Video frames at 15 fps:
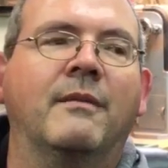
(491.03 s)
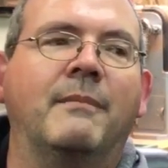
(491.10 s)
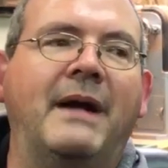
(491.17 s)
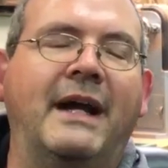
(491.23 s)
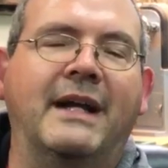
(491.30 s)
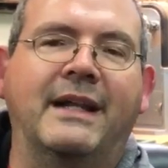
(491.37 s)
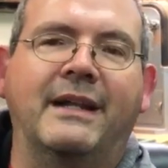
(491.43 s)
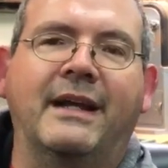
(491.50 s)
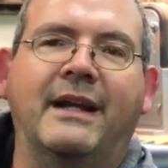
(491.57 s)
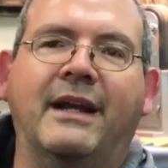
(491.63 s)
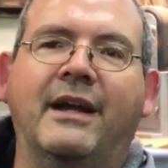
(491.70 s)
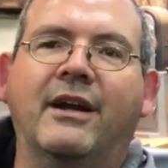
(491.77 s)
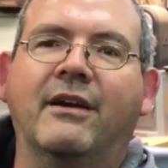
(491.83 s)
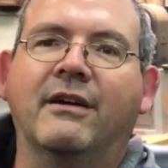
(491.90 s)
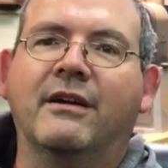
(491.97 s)
back in that
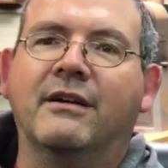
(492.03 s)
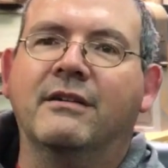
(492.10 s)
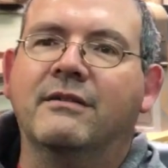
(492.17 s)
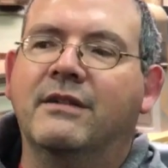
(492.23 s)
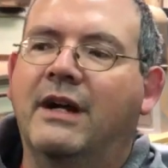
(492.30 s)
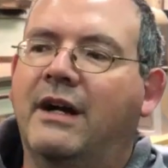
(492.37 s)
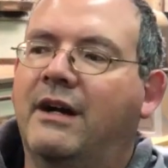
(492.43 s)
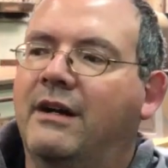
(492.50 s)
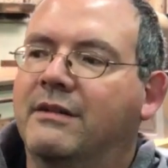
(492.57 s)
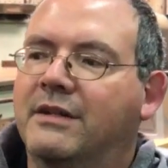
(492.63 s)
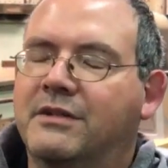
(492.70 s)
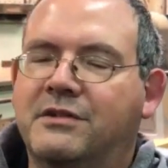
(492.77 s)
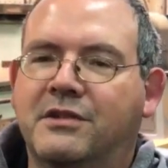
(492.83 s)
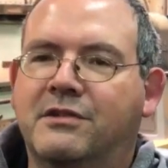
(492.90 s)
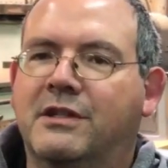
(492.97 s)
era. Uh,
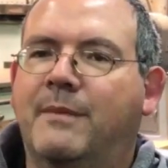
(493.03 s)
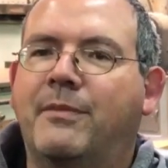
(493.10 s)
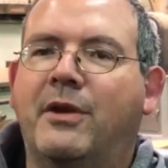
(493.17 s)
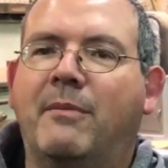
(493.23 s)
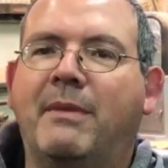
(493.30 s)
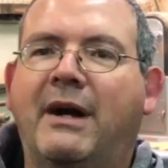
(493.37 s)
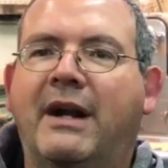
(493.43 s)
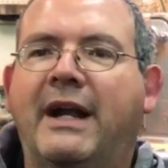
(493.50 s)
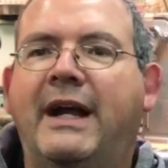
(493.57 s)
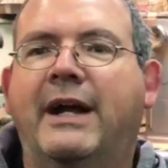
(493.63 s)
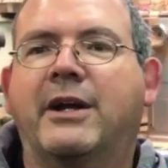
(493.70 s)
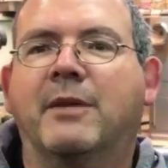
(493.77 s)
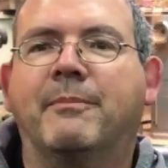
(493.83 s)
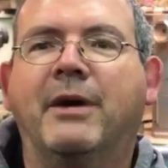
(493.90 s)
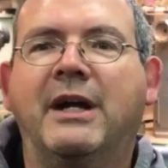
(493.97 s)
there's just something about
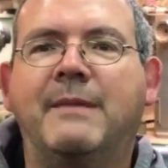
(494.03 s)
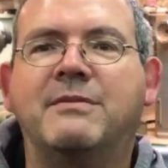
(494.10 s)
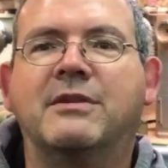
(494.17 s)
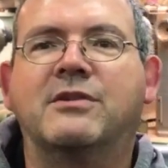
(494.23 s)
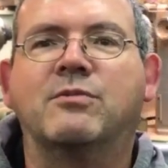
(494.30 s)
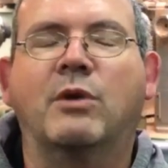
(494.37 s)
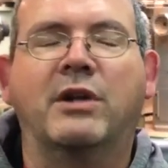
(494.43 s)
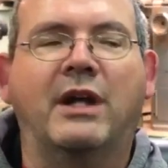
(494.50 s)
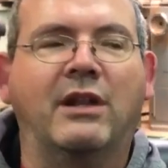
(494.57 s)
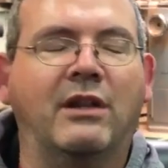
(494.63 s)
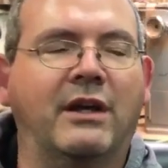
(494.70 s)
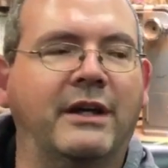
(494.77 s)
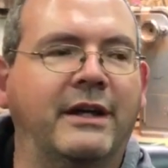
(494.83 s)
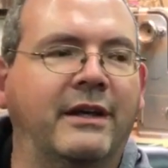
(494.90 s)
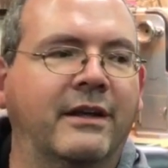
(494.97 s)
Hacker Pipes that's what I
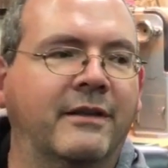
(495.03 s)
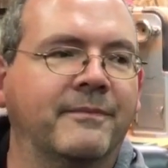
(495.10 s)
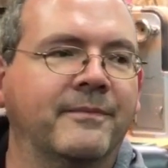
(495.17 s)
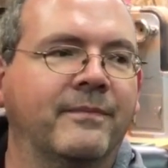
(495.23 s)
like.